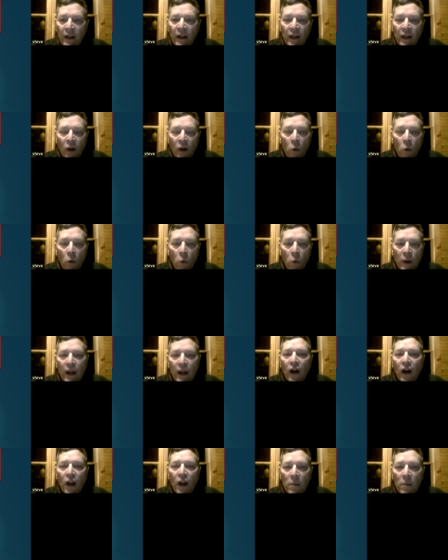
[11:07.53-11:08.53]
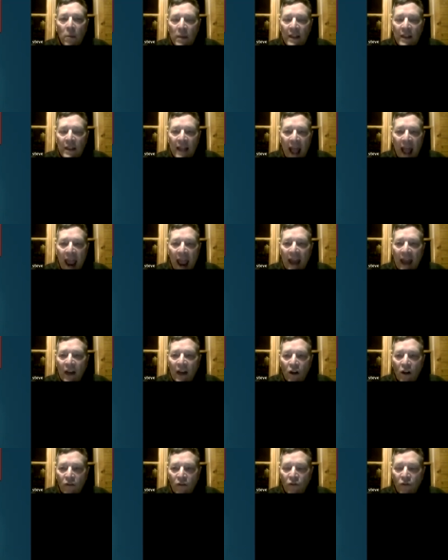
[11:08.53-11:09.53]
you know, we are going to be the
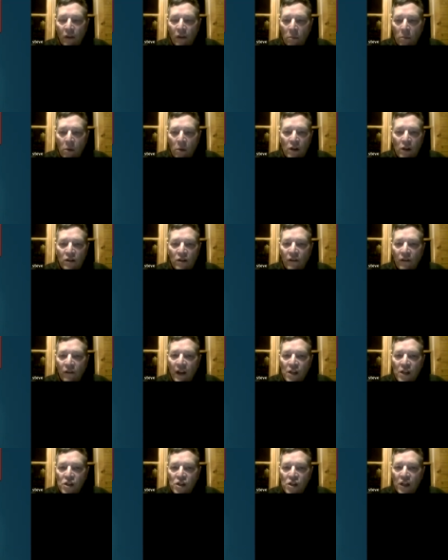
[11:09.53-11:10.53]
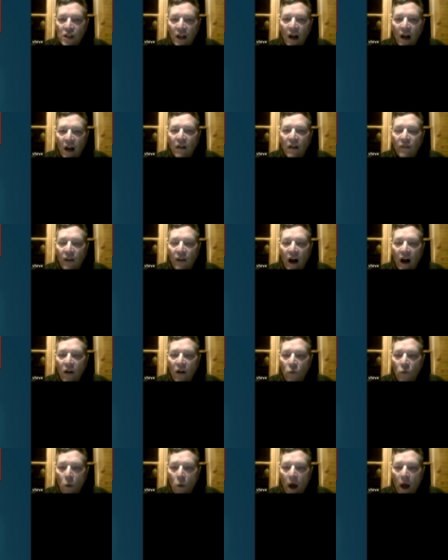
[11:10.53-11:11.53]
anchor for the preservation of,
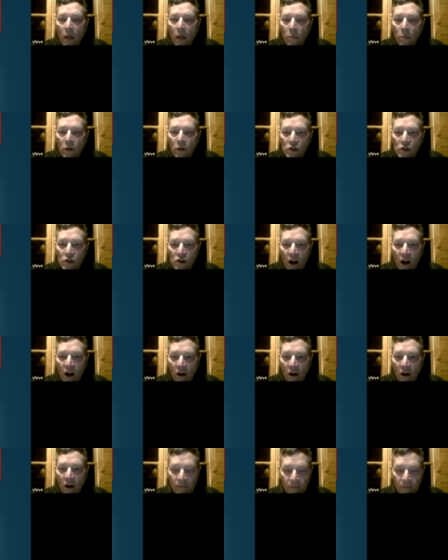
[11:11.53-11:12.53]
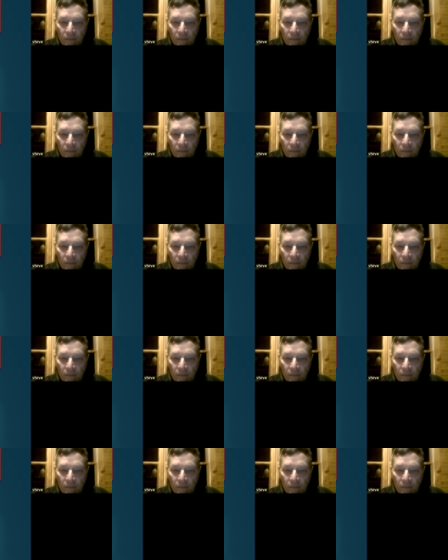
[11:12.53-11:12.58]
of wild brook trout.